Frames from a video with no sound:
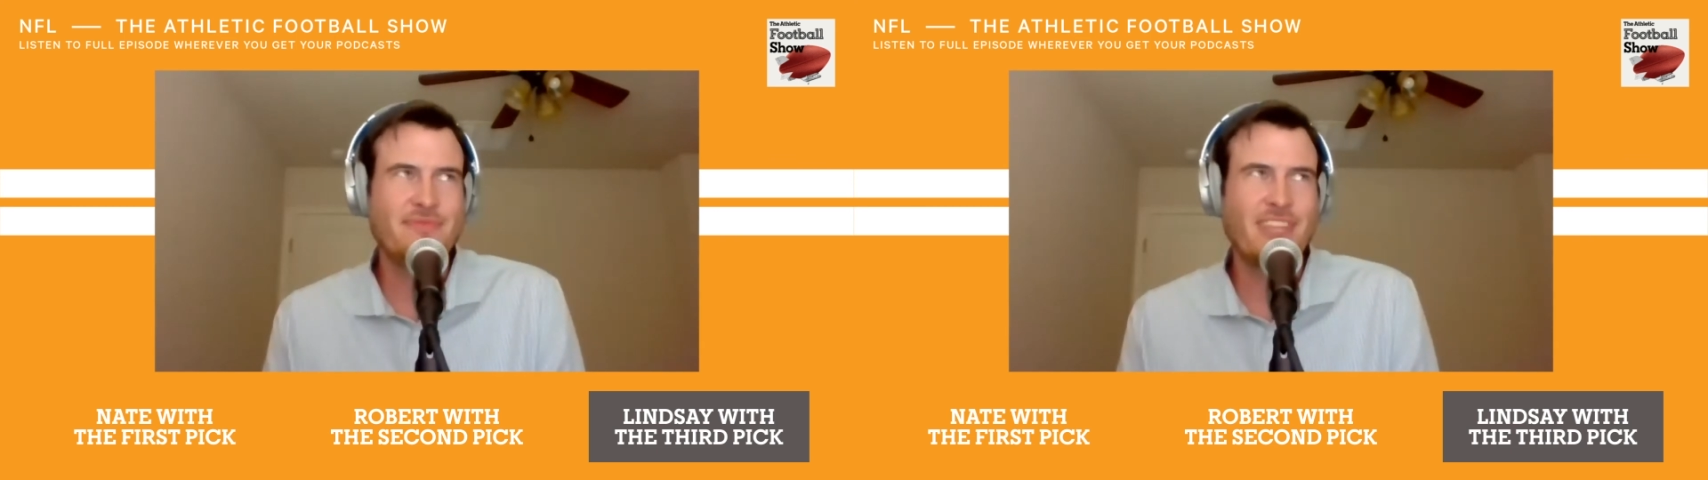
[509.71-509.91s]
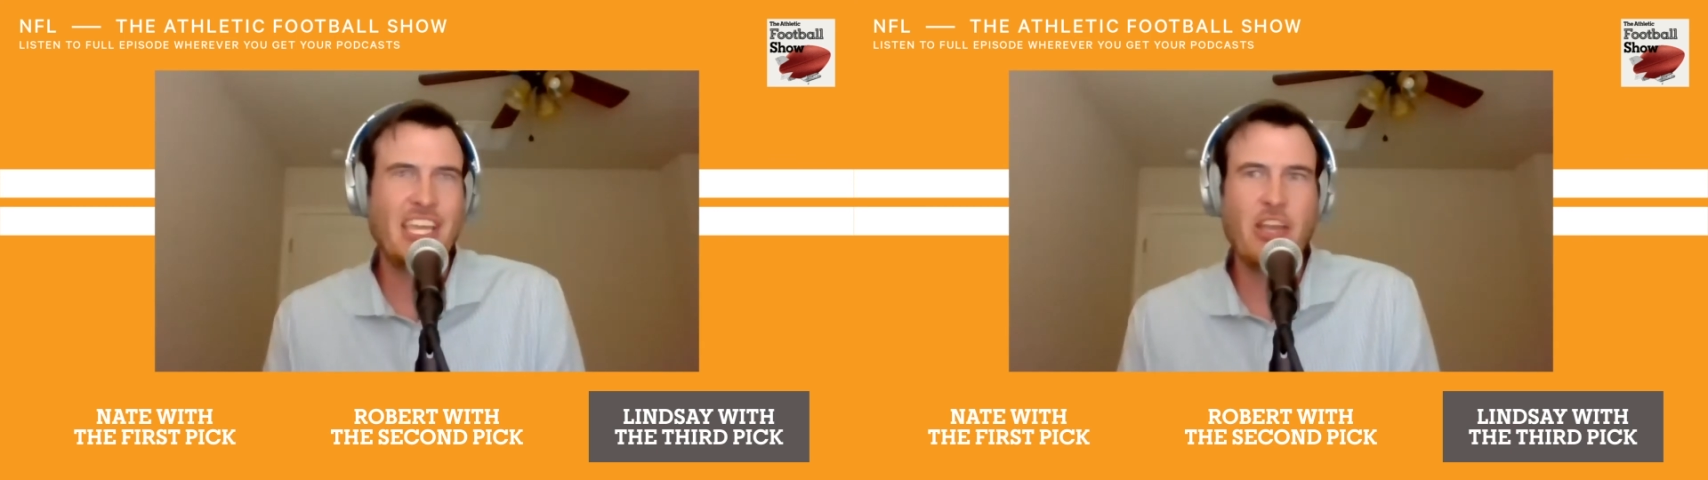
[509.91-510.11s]

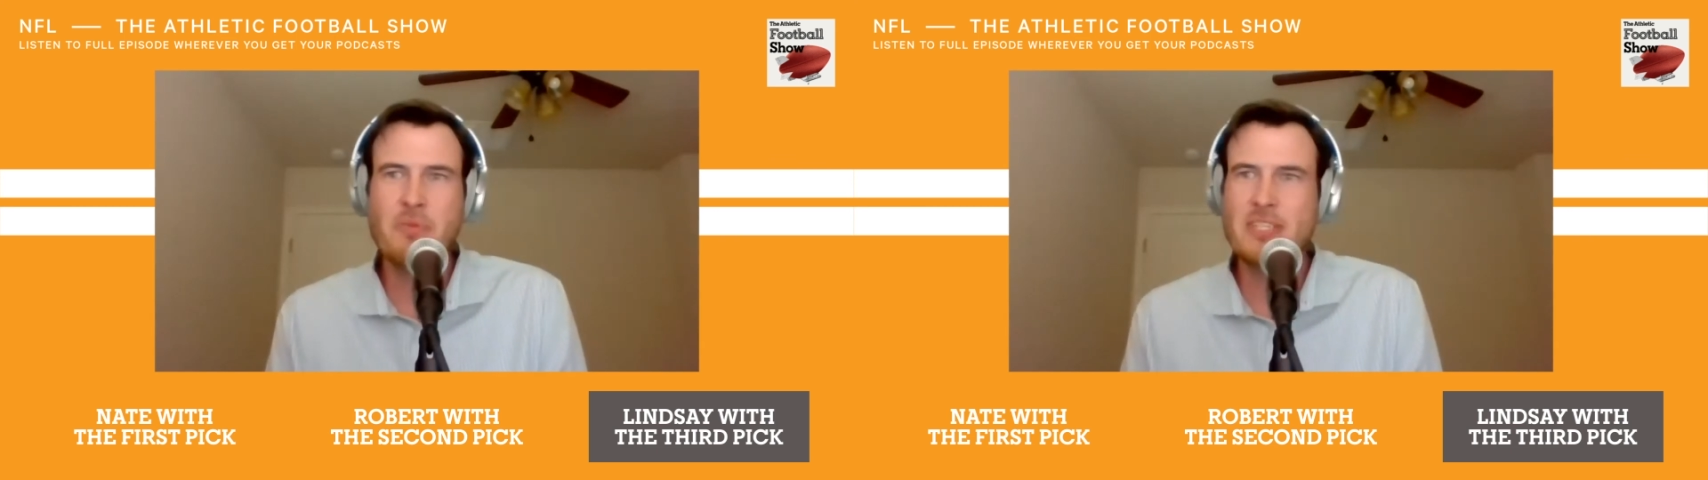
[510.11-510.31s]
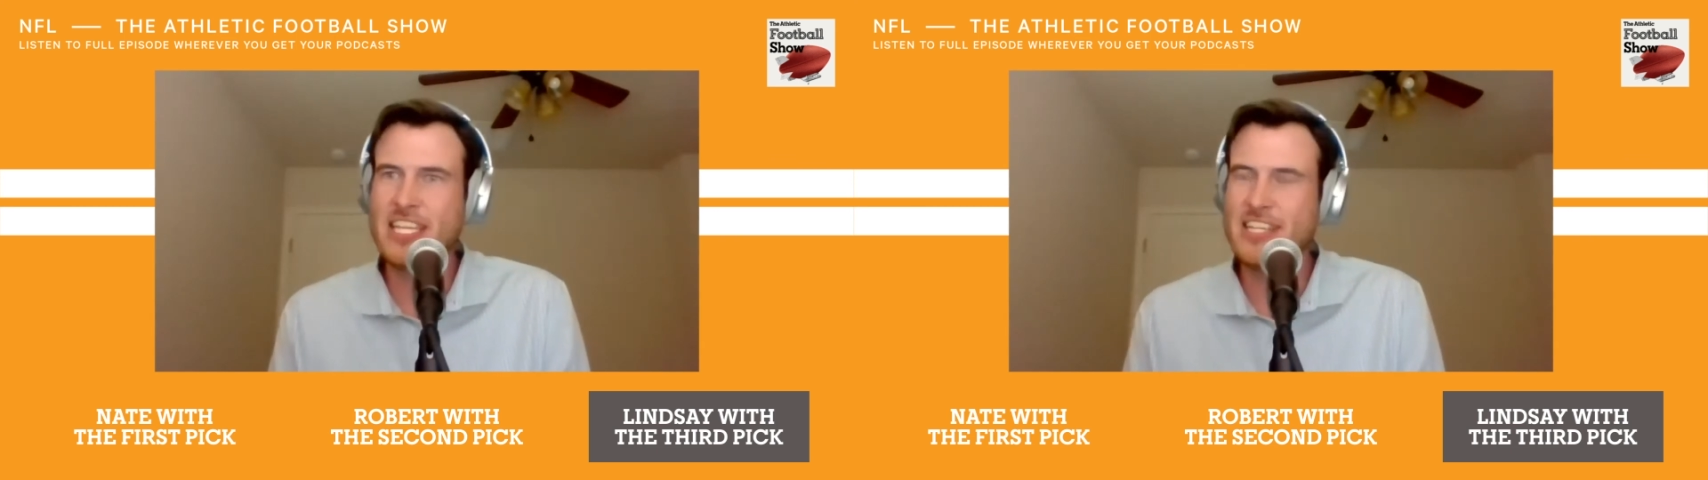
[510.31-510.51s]
he
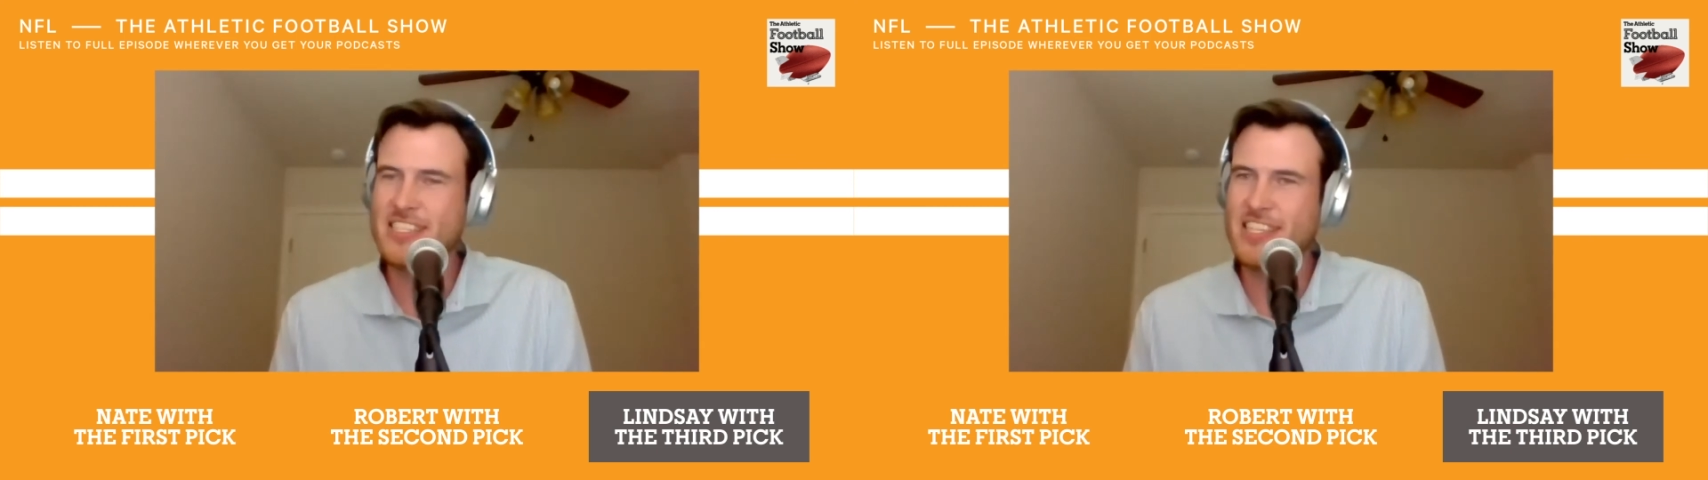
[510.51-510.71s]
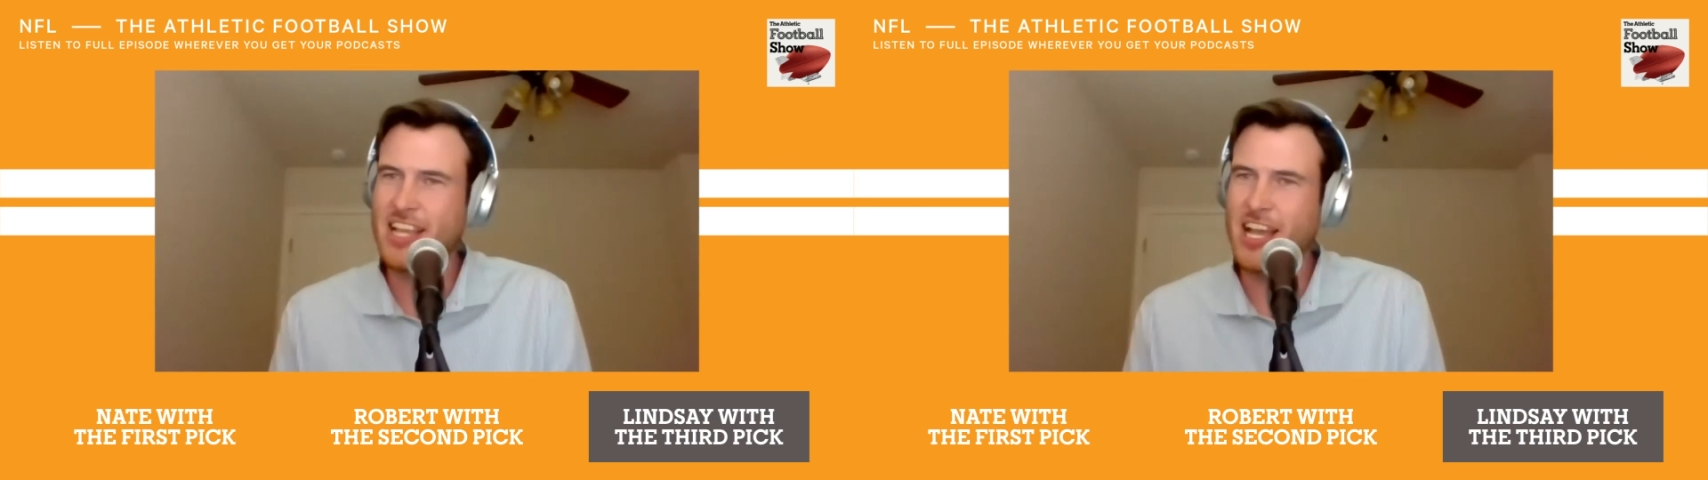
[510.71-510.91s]
almost
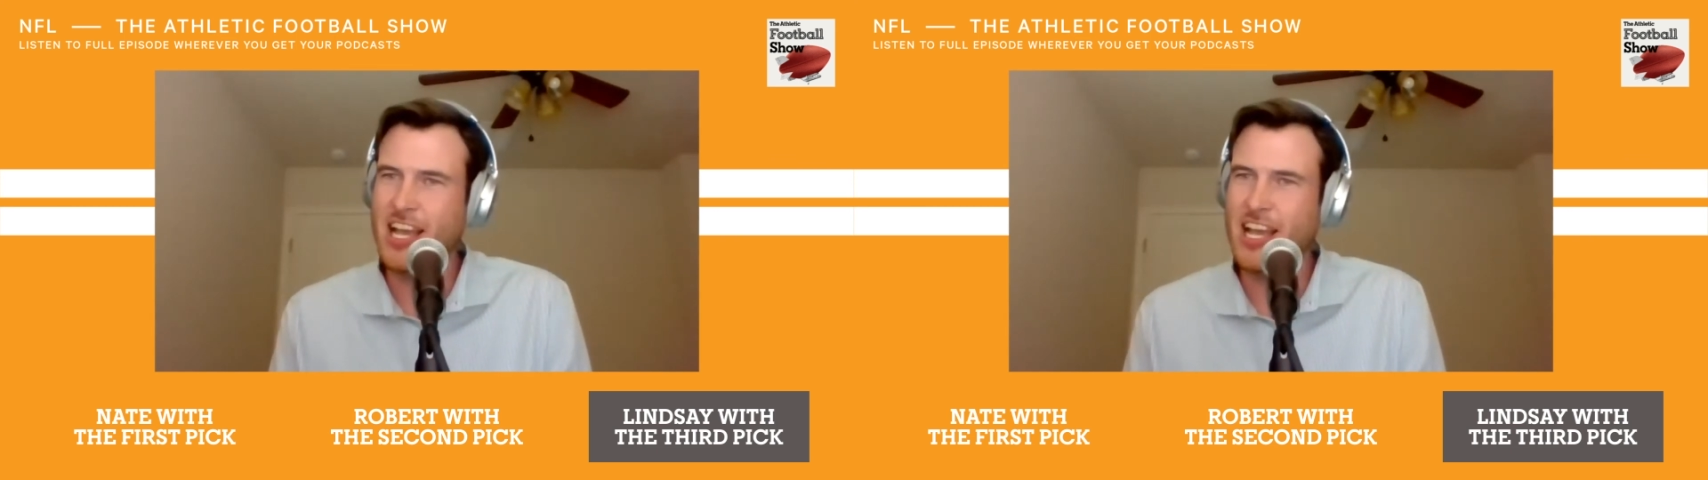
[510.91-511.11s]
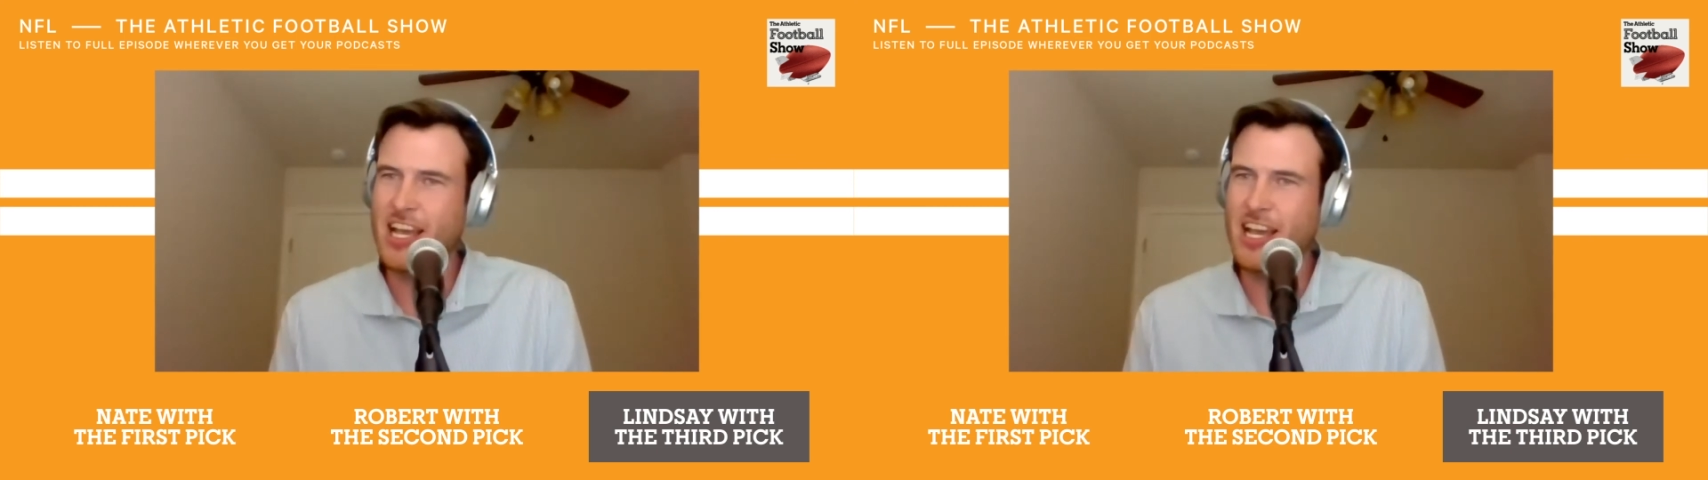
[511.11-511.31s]
gets
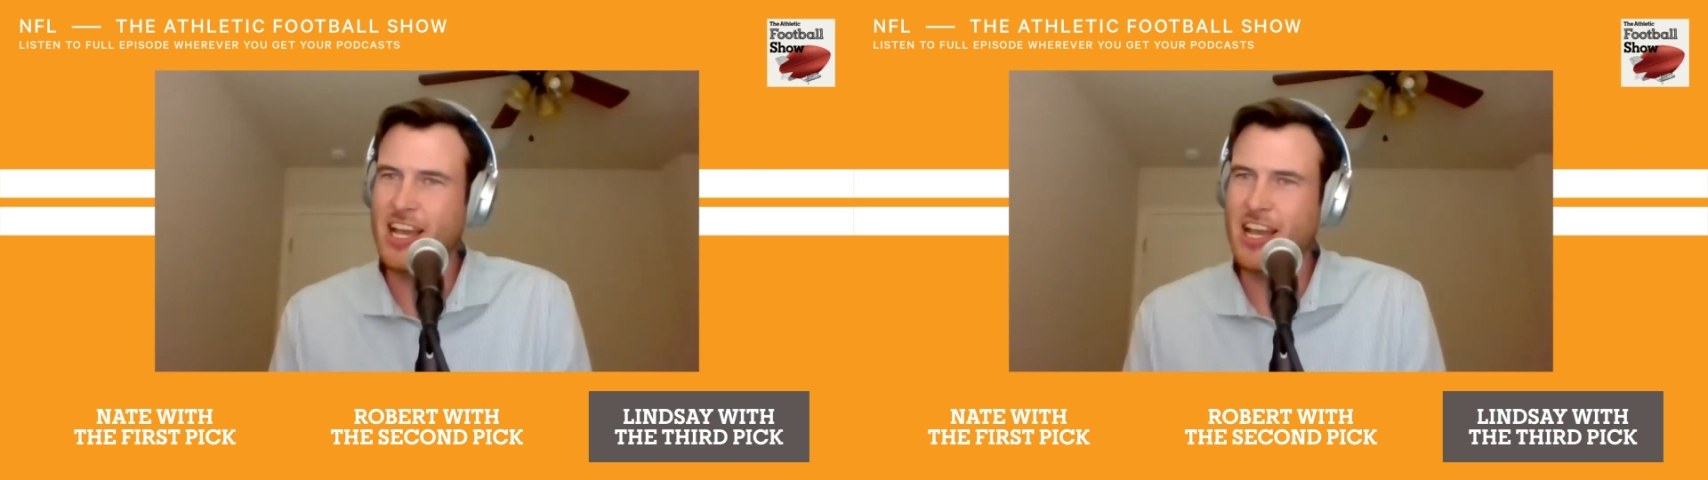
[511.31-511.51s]
uh,